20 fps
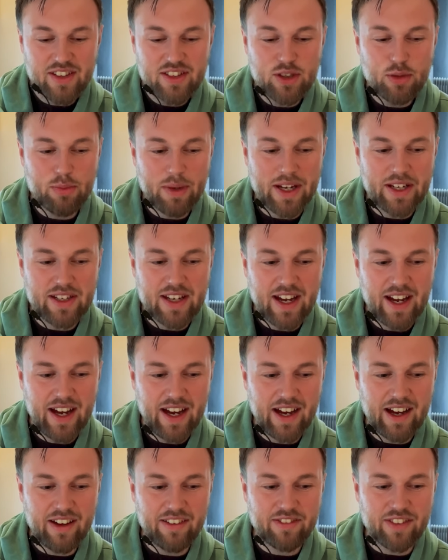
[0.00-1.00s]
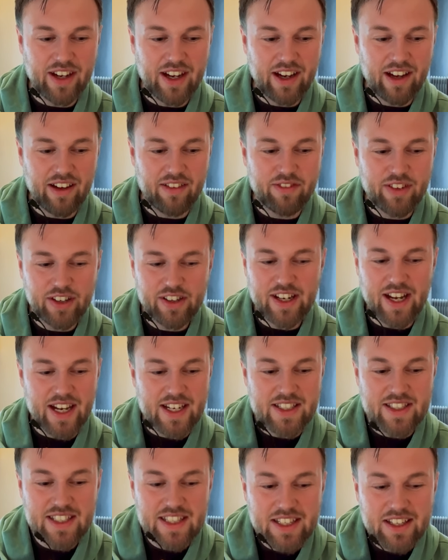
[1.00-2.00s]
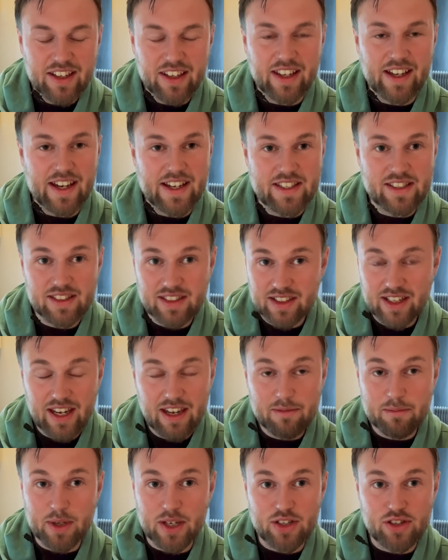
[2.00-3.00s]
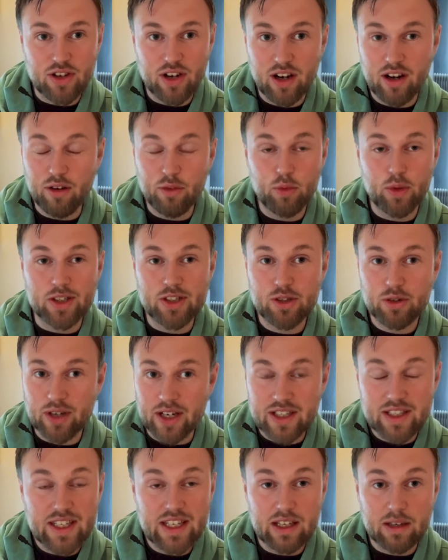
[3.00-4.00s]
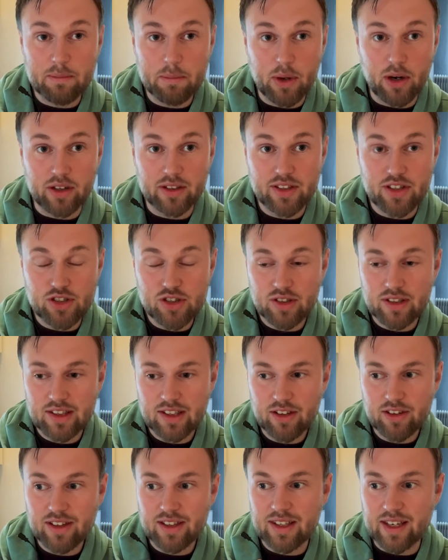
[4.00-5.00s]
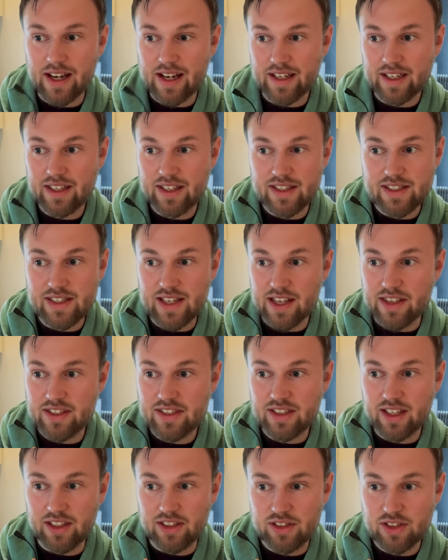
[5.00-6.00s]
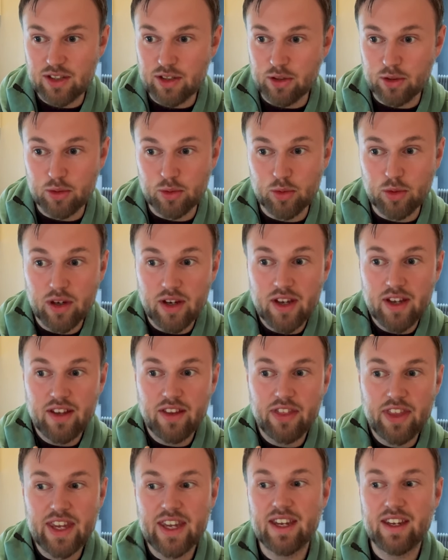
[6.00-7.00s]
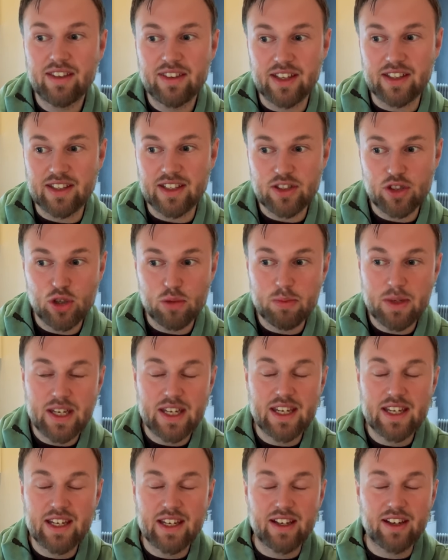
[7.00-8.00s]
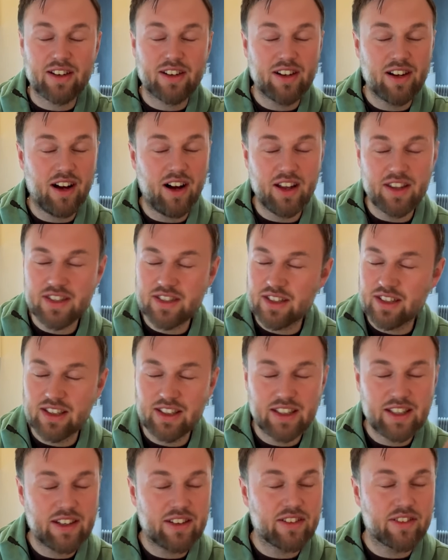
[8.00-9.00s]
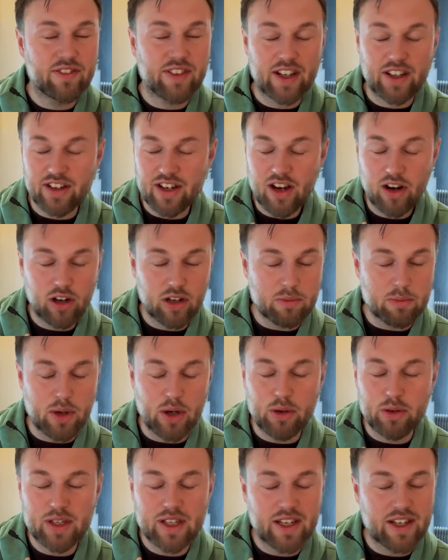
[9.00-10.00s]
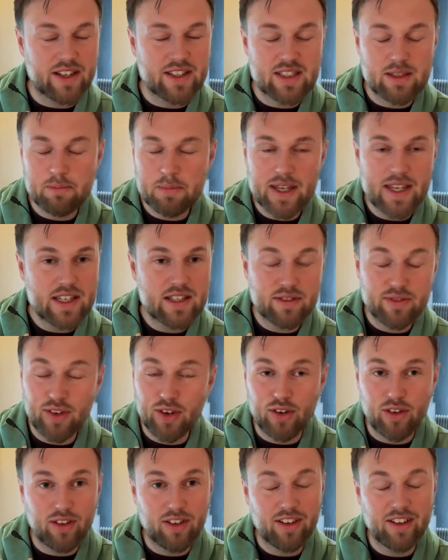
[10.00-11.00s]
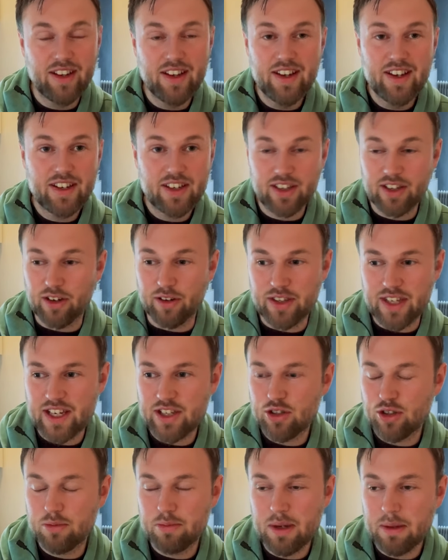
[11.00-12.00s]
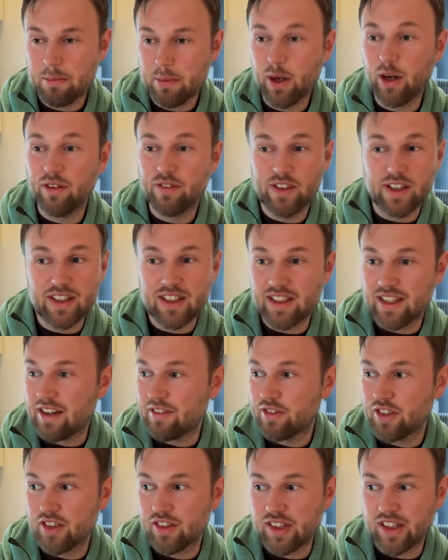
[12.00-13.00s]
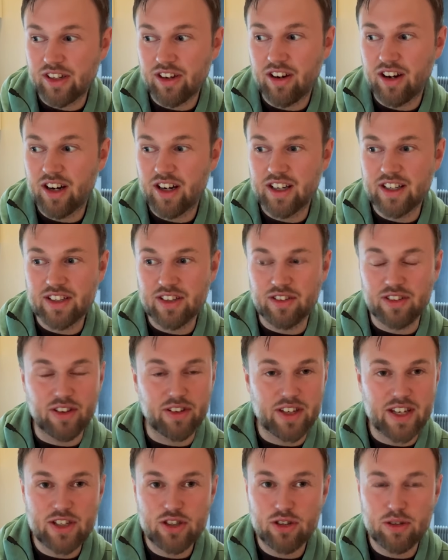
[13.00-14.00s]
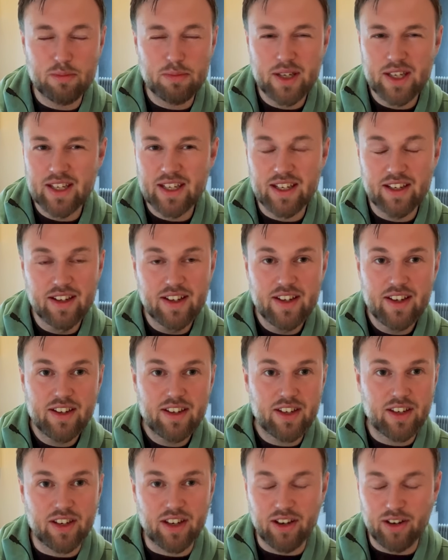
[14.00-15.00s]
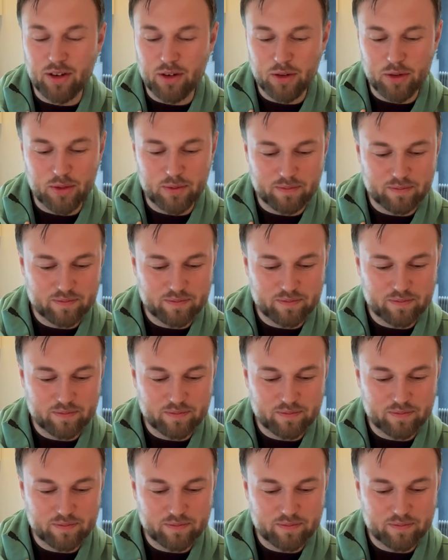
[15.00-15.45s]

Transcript: you might have a very idealized image of what your ideal partner should look like in the sense that you think that it should be constantly very harmonious, peaceful, you know, they should be perfect in every regard, you know, they should be, you know,